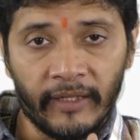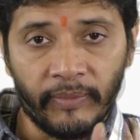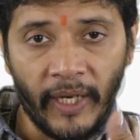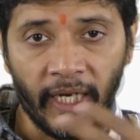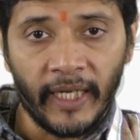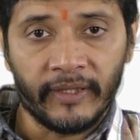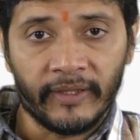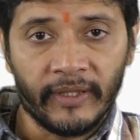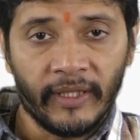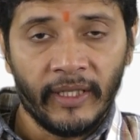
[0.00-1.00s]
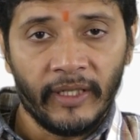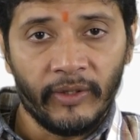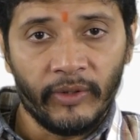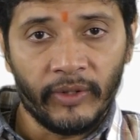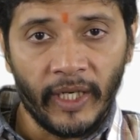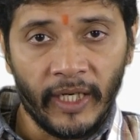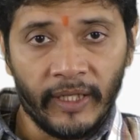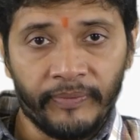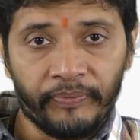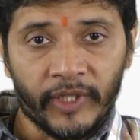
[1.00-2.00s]
far as the
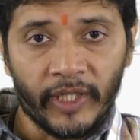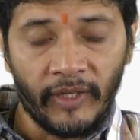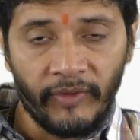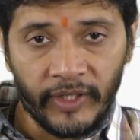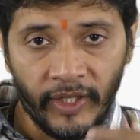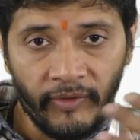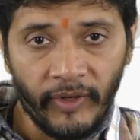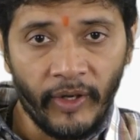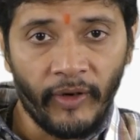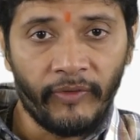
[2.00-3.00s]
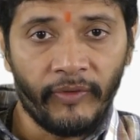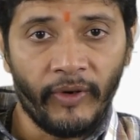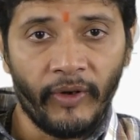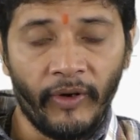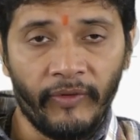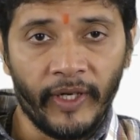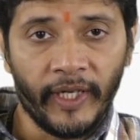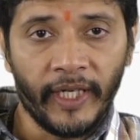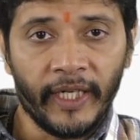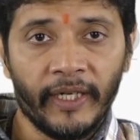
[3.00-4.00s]
conventional way of
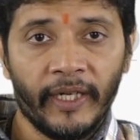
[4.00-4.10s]
learning.